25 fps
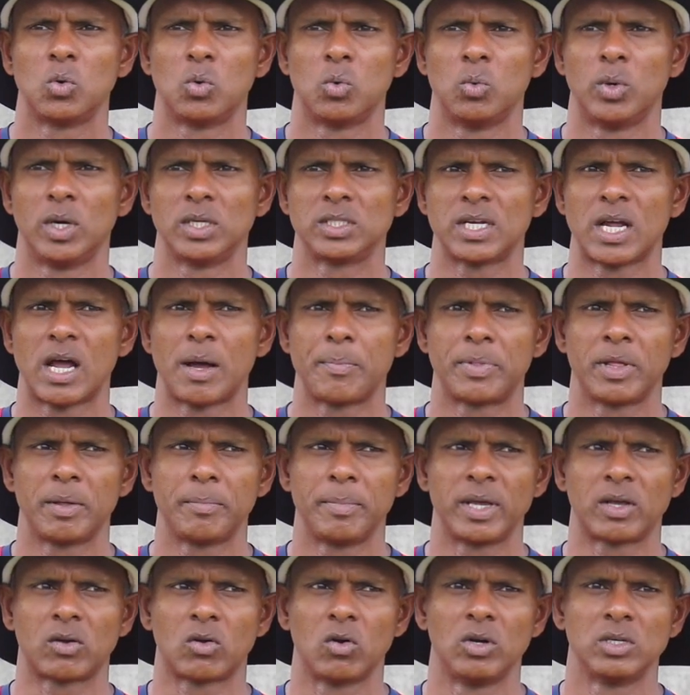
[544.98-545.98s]
what's happening
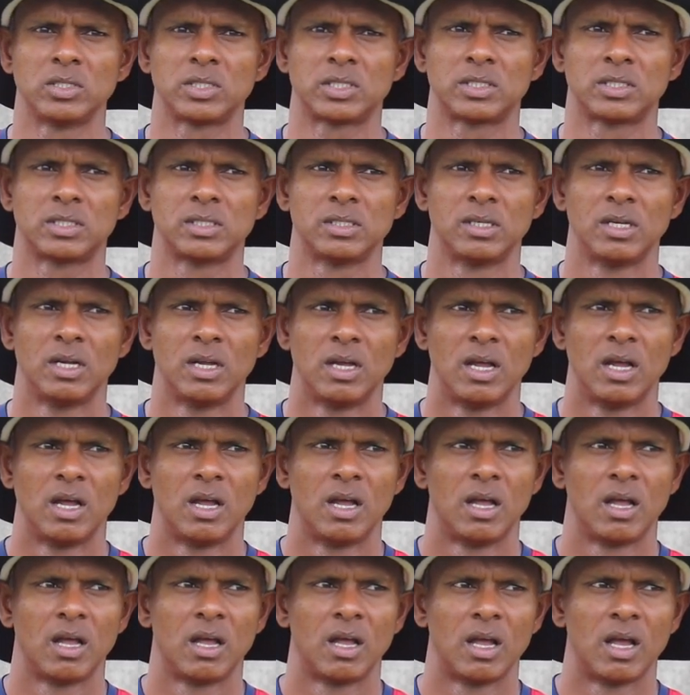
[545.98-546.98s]
because
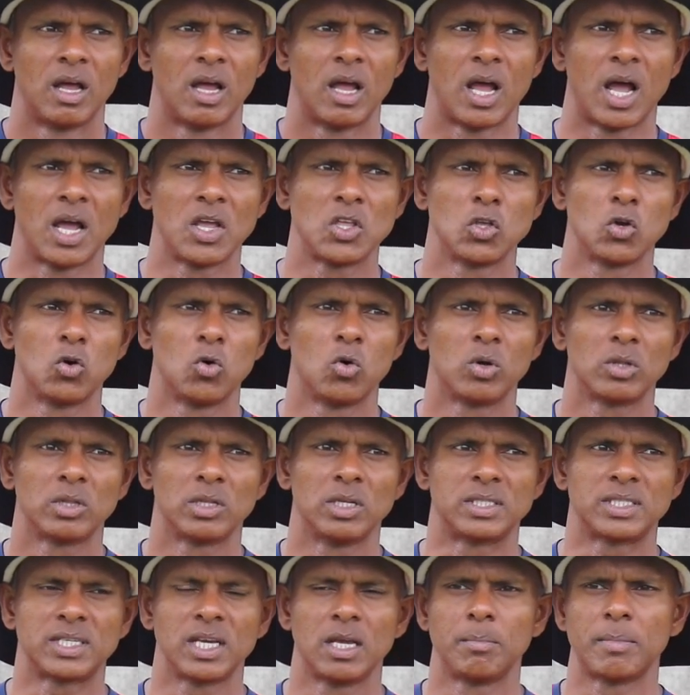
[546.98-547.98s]
I know
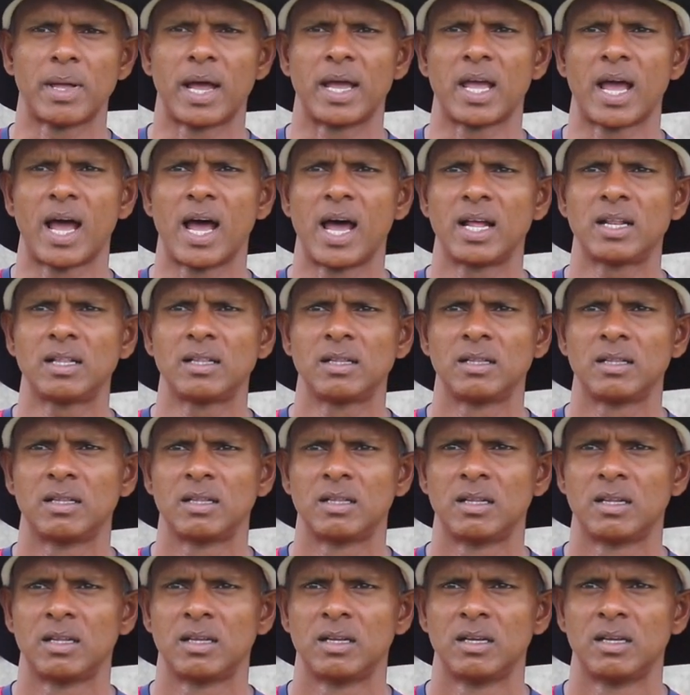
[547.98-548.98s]
the team I had
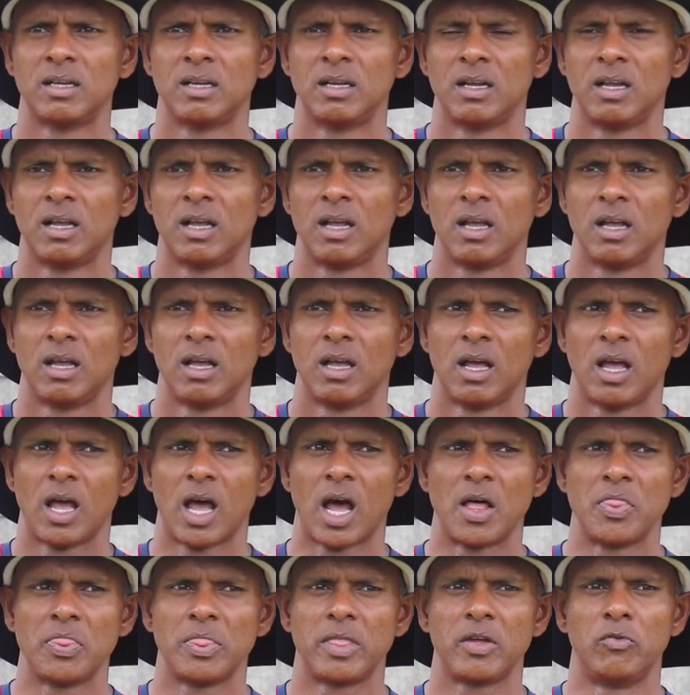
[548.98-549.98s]

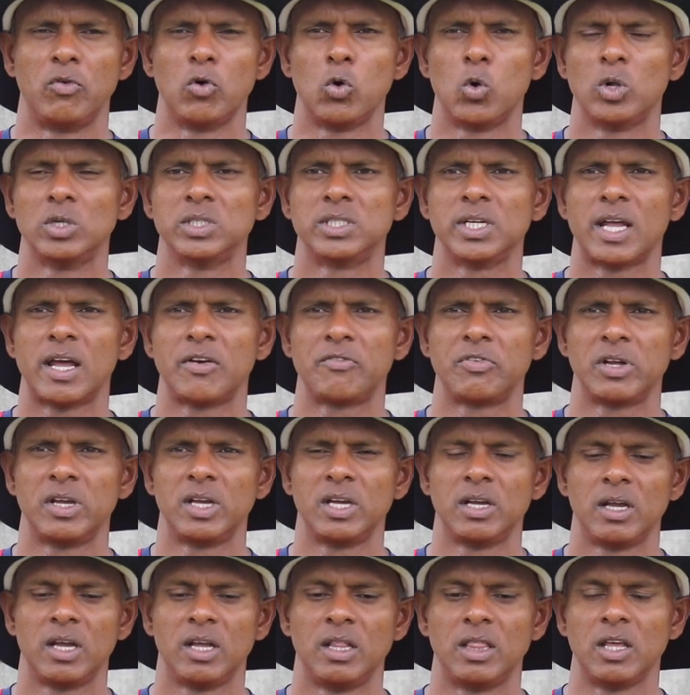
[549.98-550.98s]
and the role that
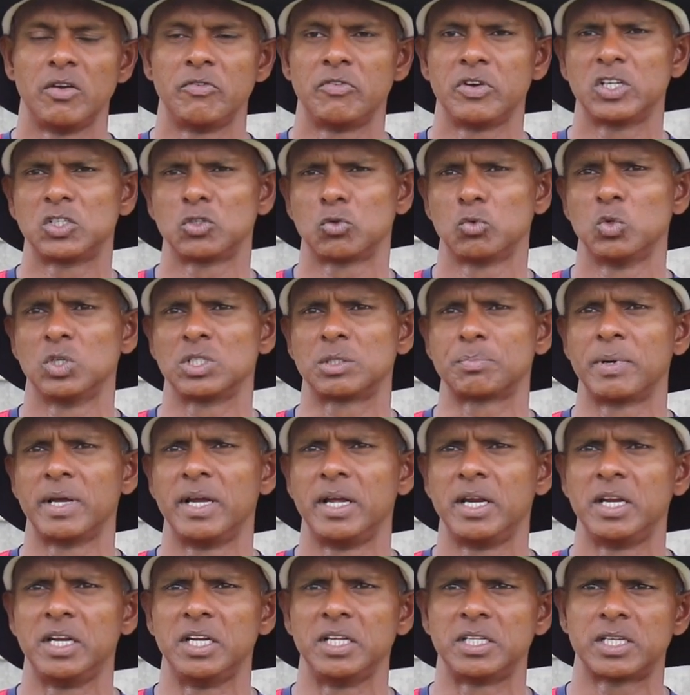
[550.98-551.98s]
every individual was
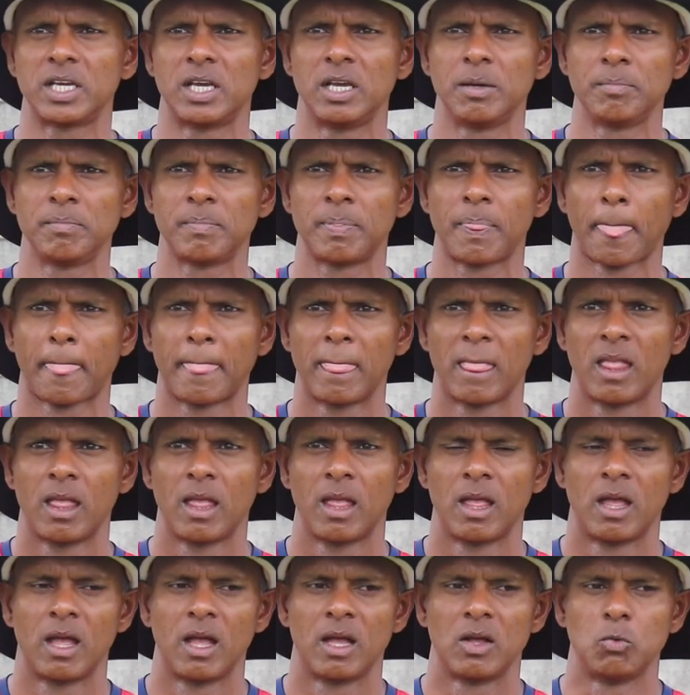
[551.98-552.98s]
playing in the team
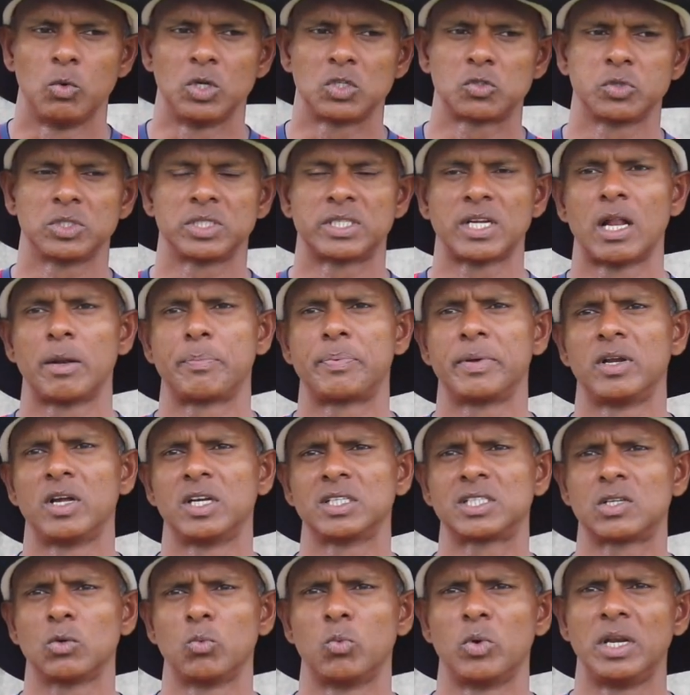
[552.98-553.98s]
which was helping
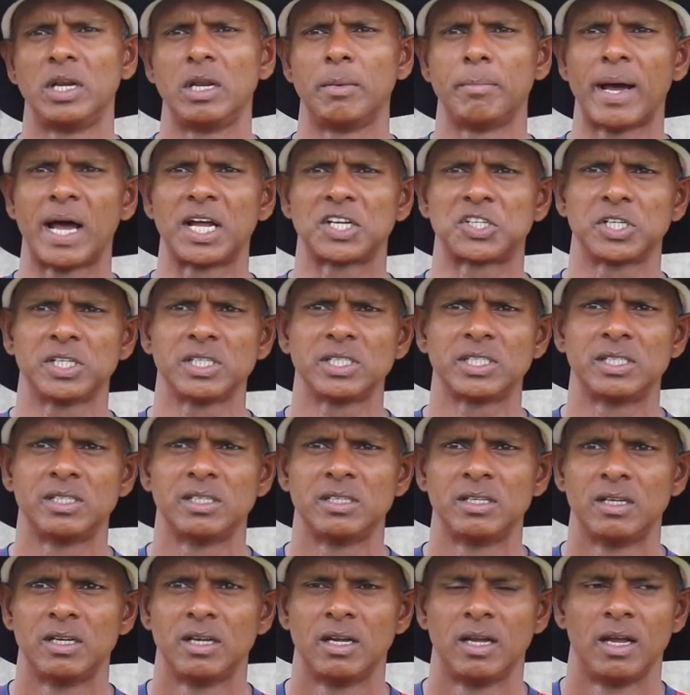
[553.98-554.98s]
us to win the matches.
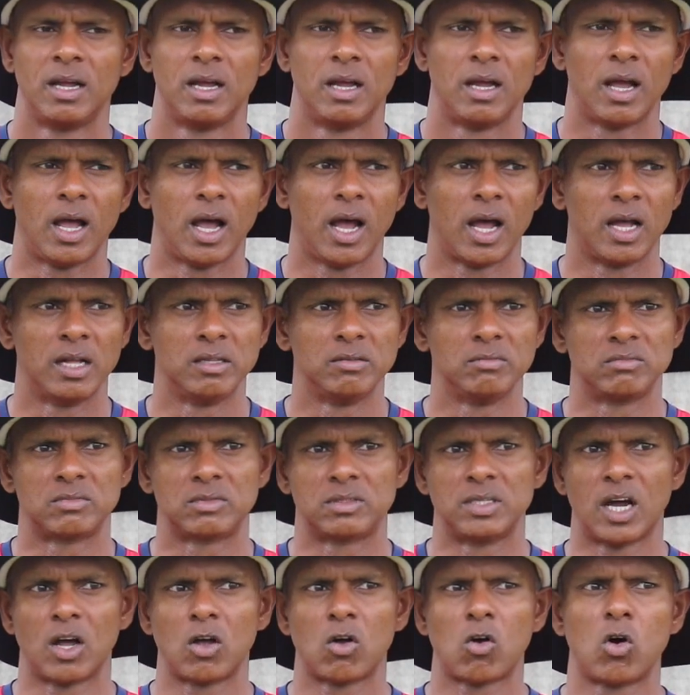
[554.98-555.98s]
And
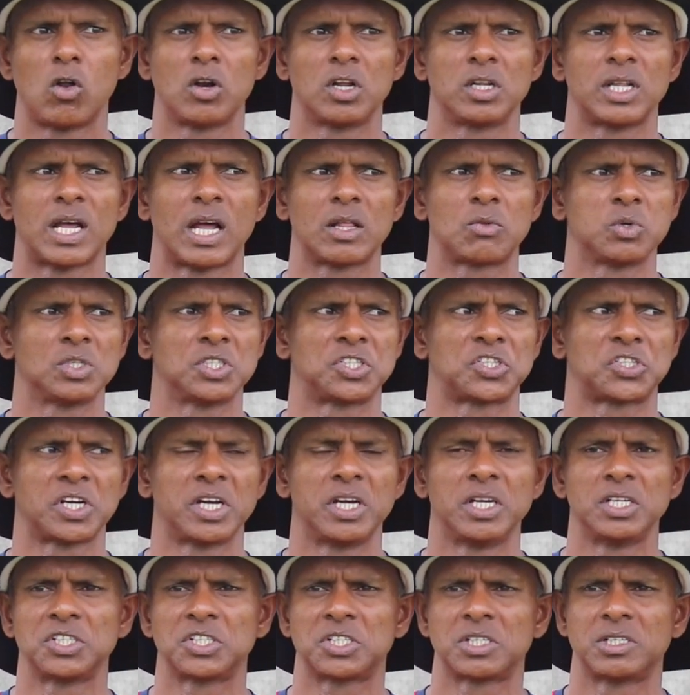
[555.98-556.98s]
that, all of that was
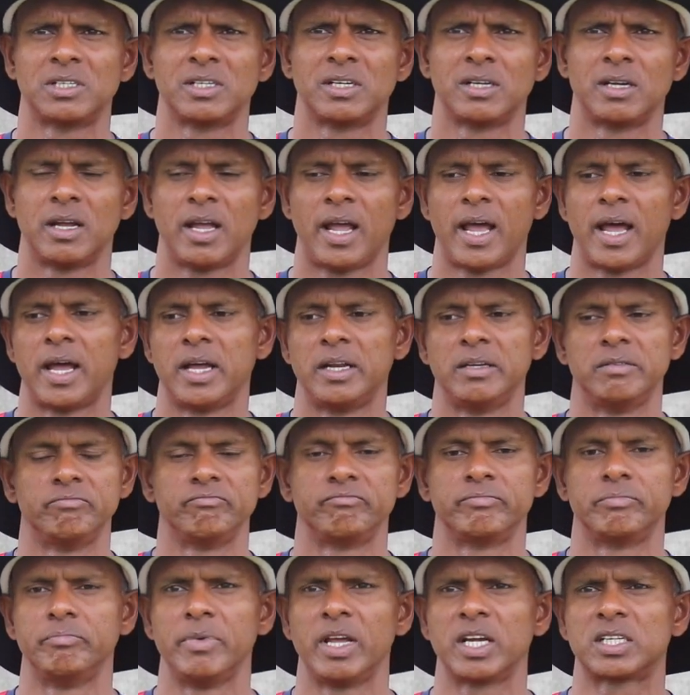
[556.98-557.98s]
changed
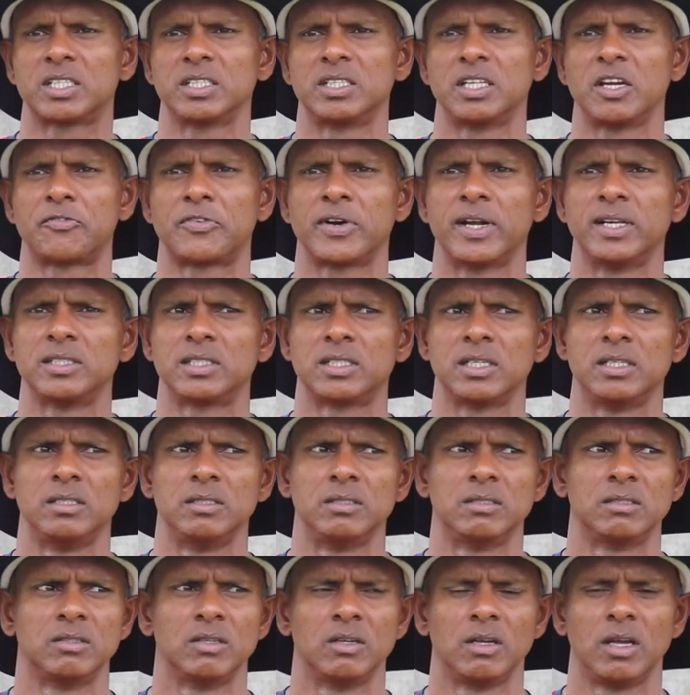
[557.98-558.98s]
and makes a difference
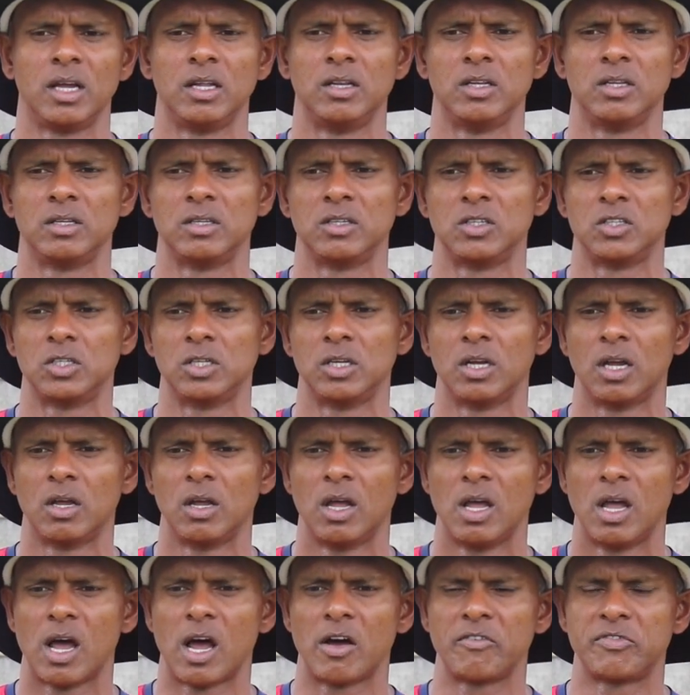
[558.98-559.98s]
in, in
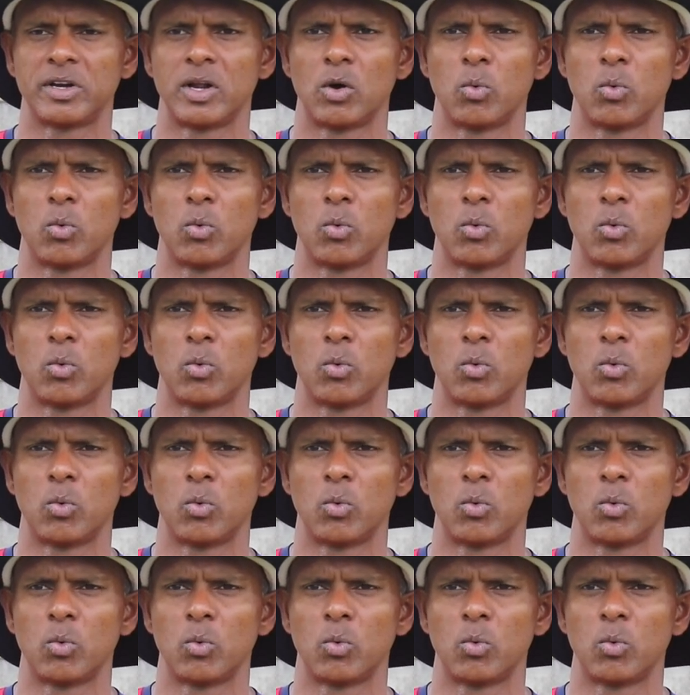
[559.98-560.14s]
having